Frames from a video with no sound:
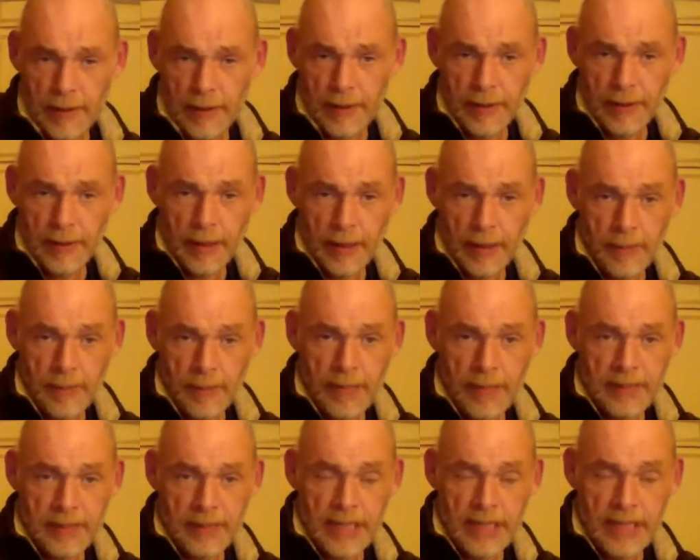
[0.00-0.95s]
I played
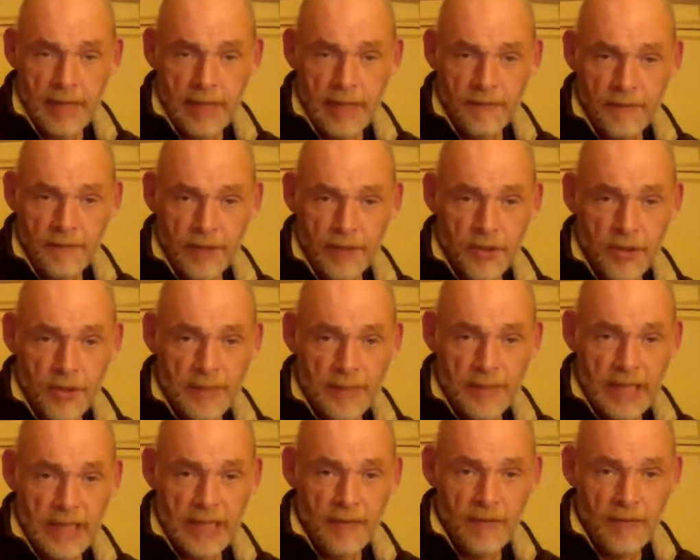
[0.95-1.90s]
it myself or to
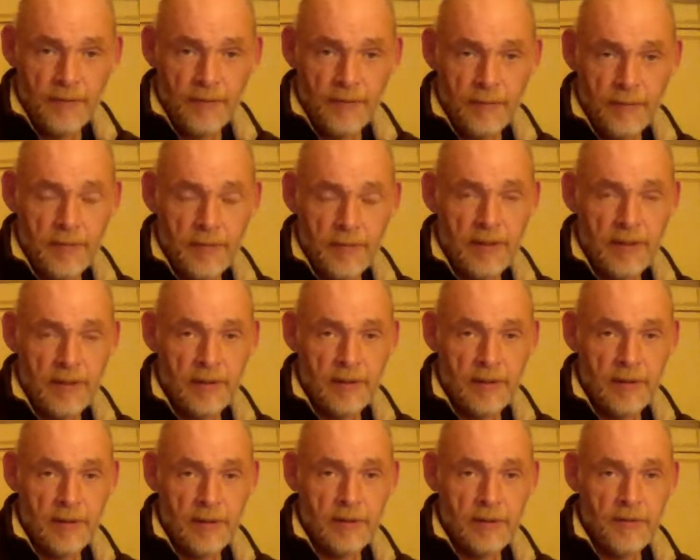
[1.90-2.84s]
myself on
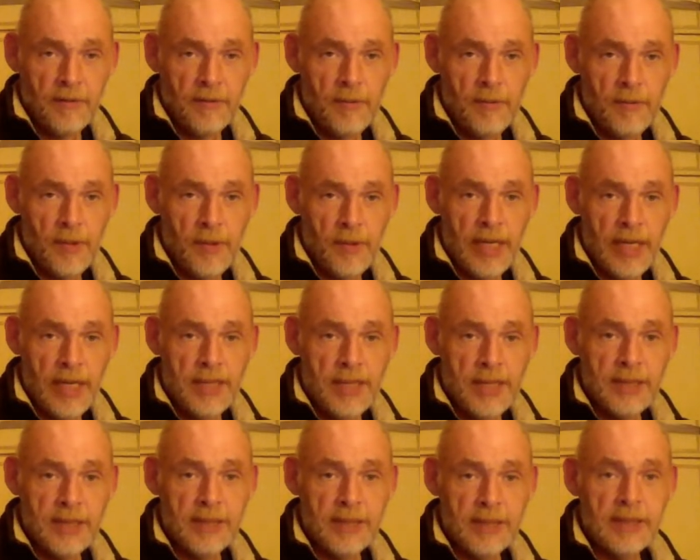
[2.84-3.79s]
a few more
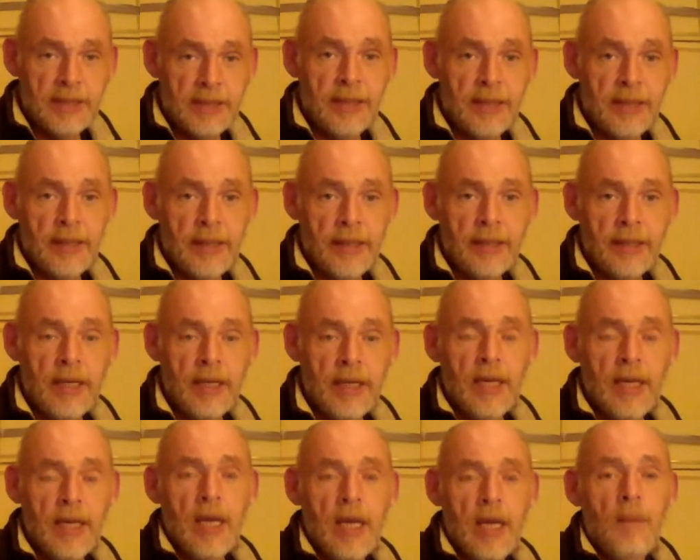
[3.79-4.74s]
occasions, I should think.
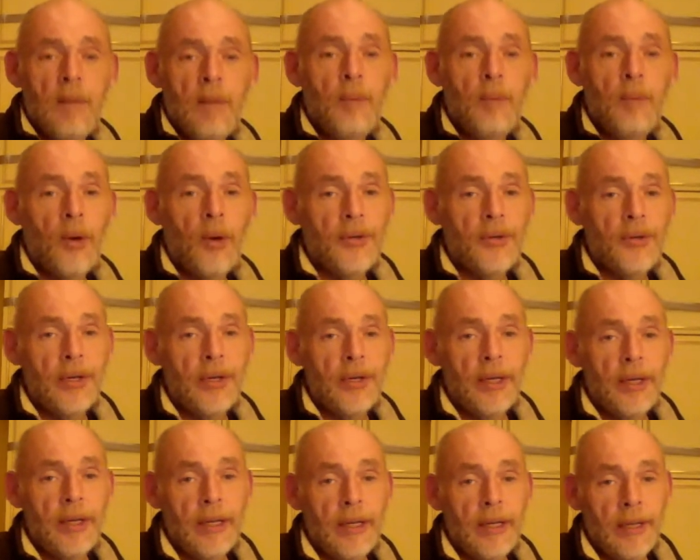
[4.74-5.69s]
But
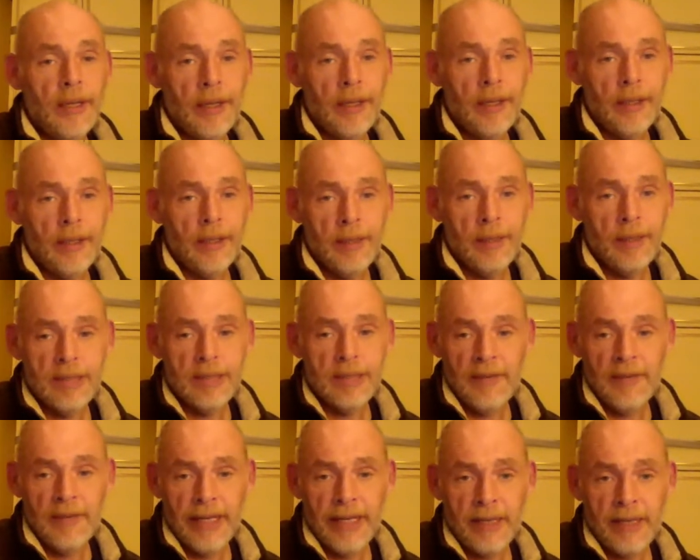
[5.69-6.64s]
yeah, I'll
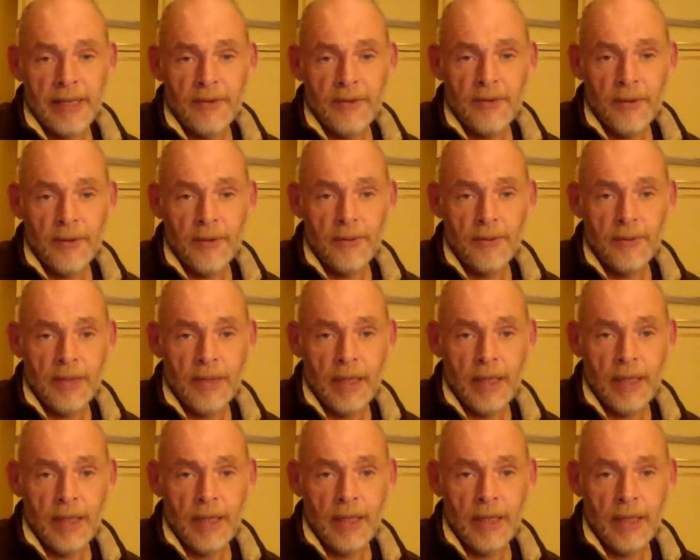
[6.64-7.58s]
definitely get through
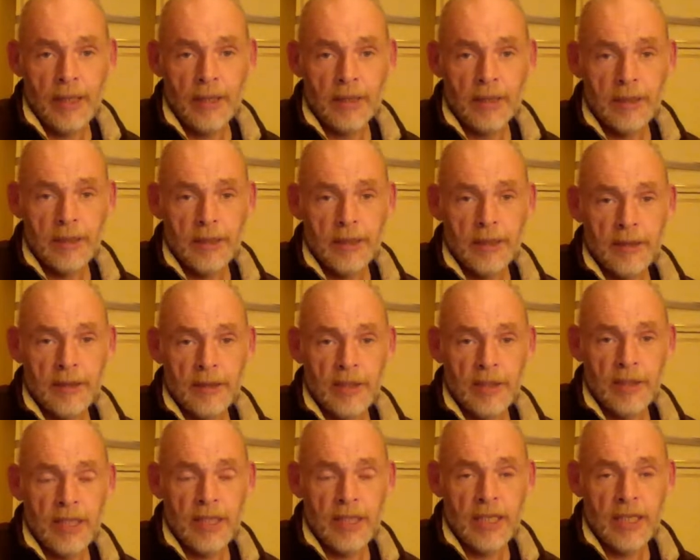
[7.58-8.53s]
the
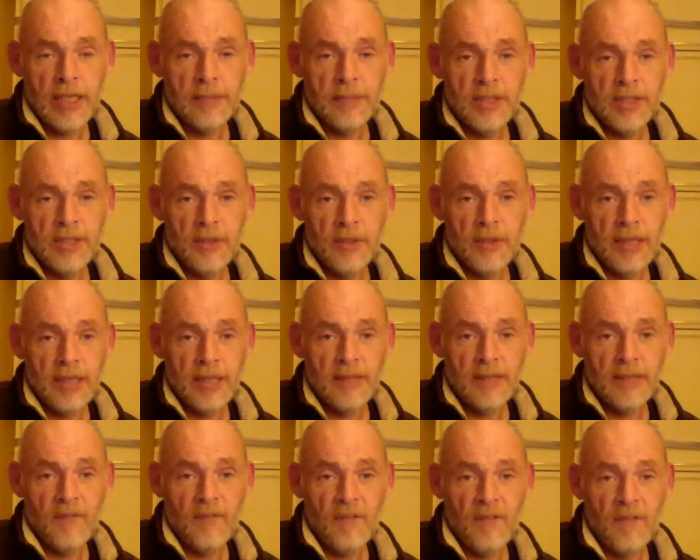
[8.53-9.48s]
Economist
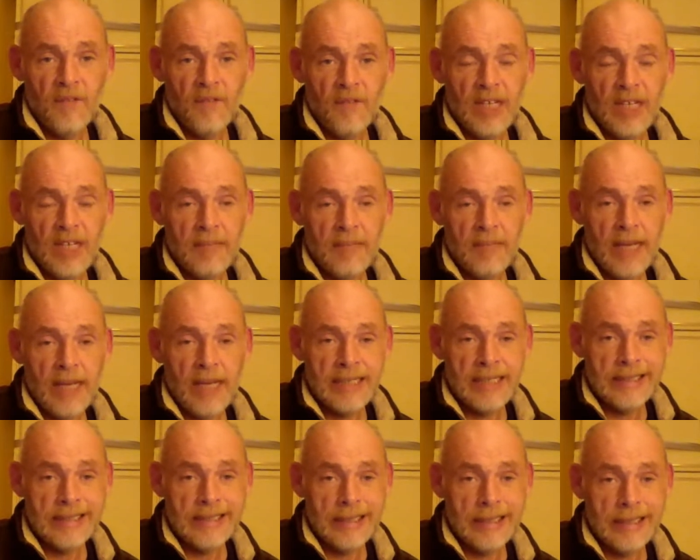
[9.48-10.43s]
2015
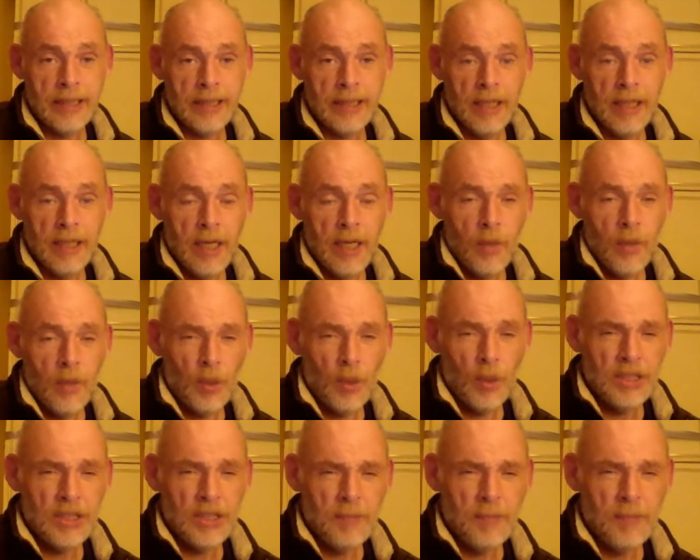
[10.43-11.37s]
magazine,
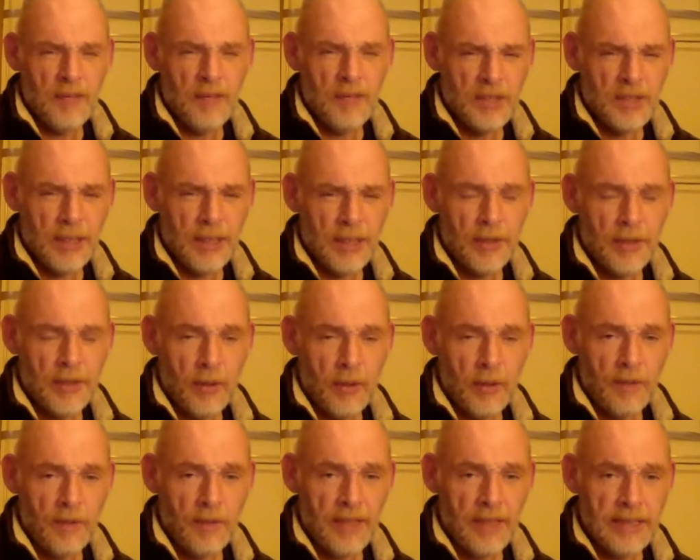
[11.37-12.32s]
which is pivotal in
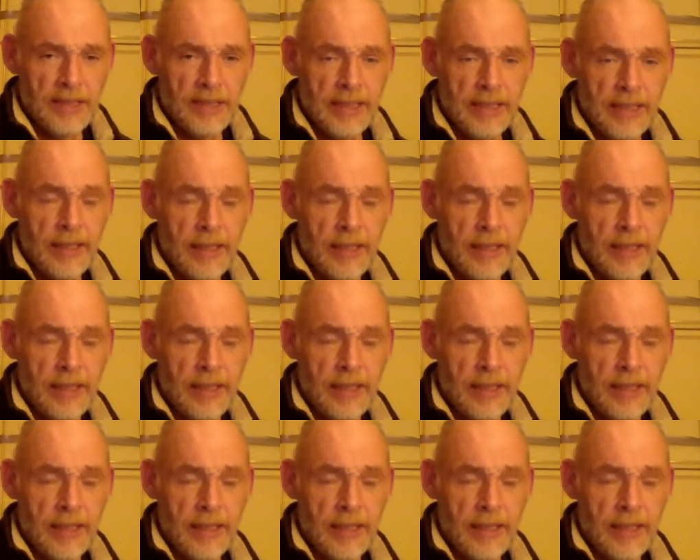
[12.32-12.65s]
all of this.